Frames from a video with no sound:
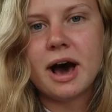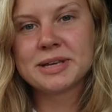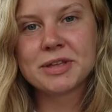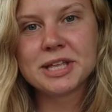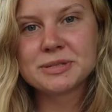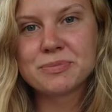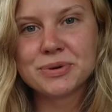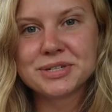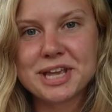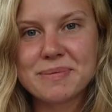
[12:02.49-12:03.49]
Something that's
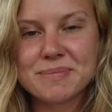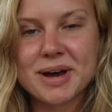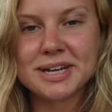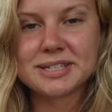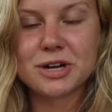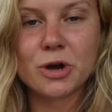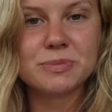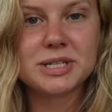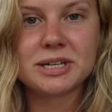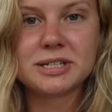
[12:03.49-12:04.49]
important to keep in mind is that
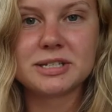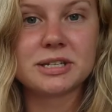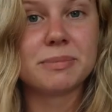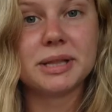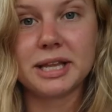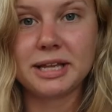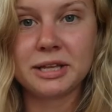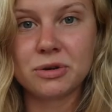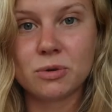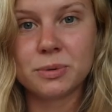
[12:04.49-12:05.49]
homesickness is
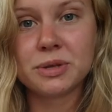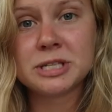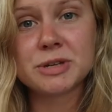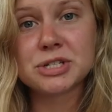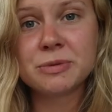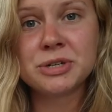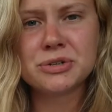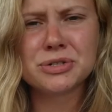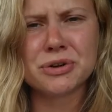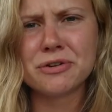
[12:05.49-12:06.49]
completely normal, especially when
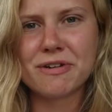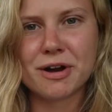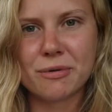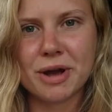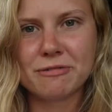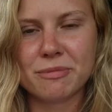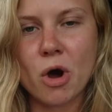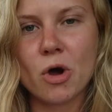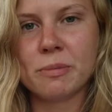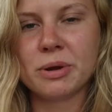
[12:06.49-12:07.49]
you're so far away from
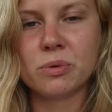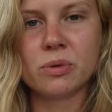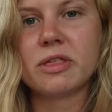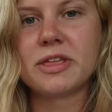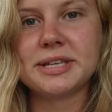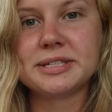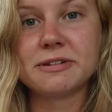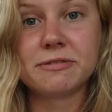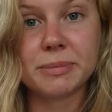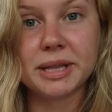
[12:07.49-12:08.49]
home and all the things that
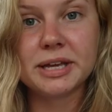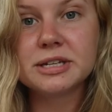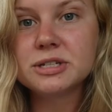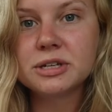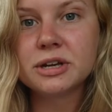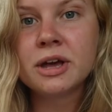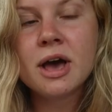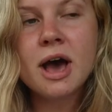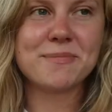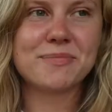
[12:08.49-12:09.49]
are familiar to you.
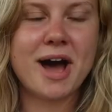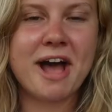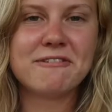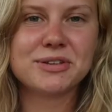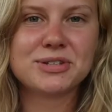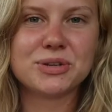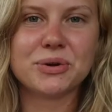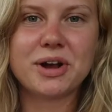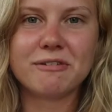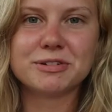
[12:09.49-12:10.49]
I feel
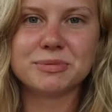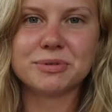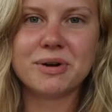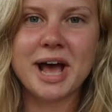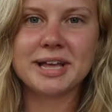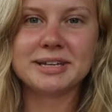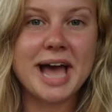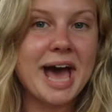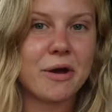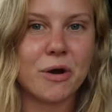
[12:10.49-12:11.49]
so comfortable and
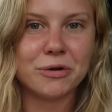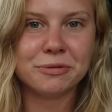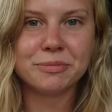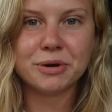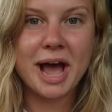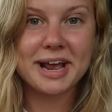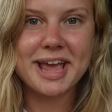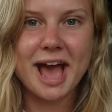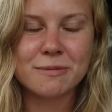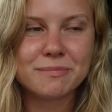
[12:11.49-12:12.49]
at home at
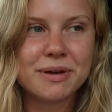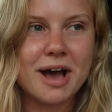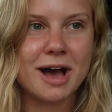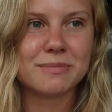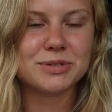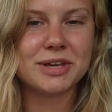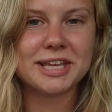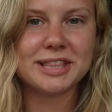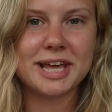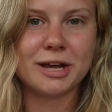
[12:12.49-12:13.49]
camp, so I
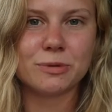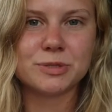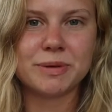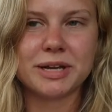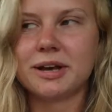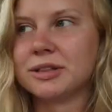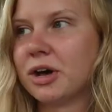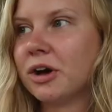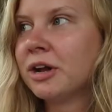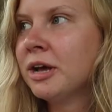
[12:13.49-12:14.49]
think that helps me a
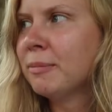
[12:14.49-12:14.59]
lot.